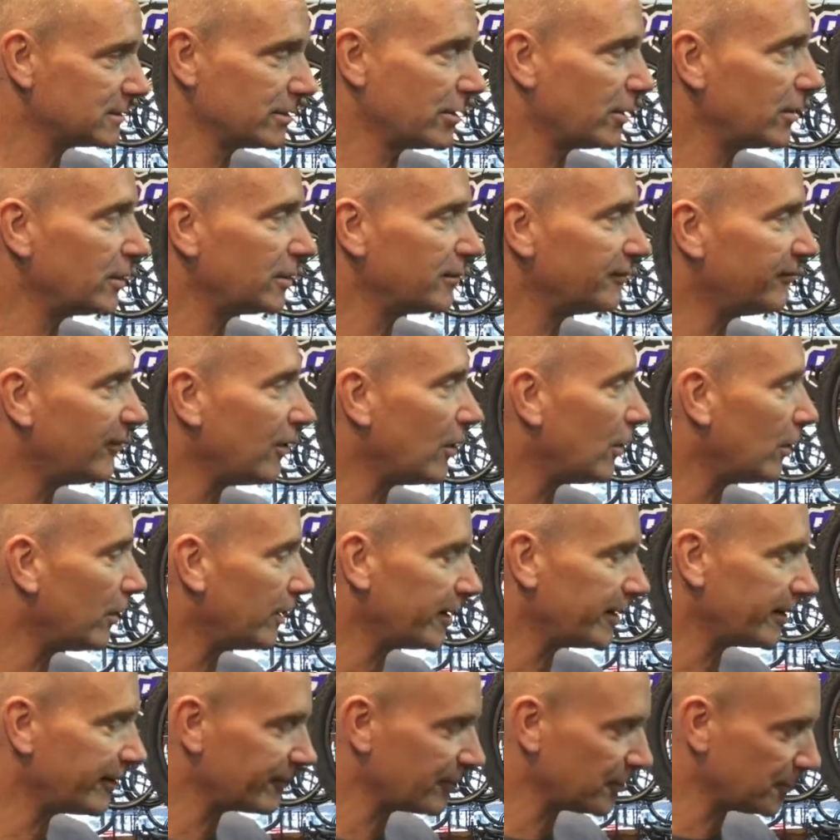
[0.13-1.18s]
early fall
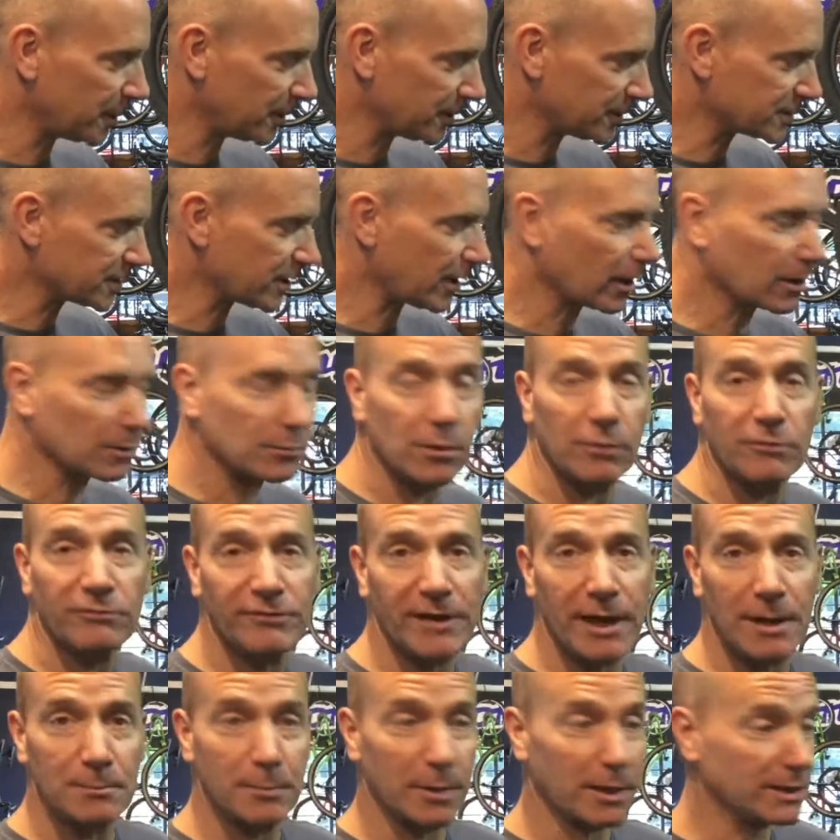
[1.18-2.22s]
and everybody's talking about
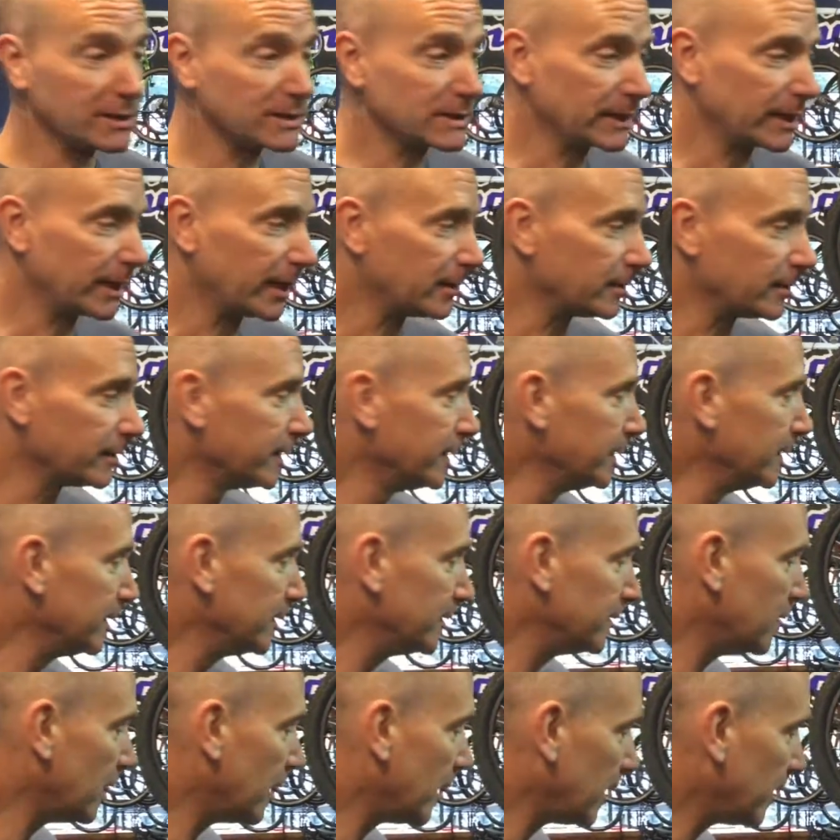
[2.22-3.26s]
fat bikes again.
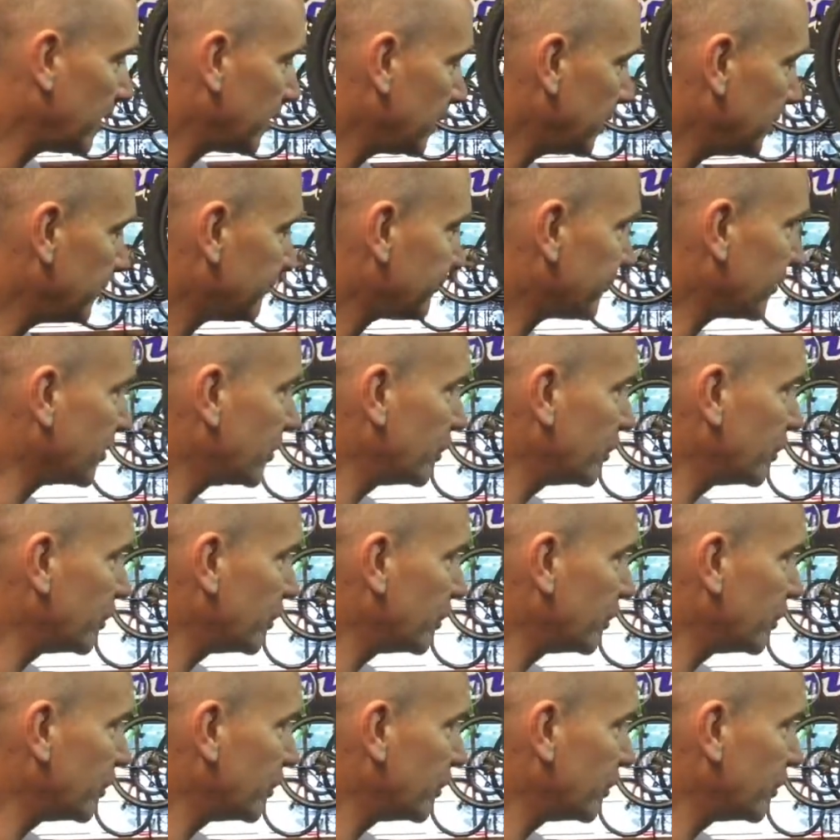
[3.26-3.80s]
And for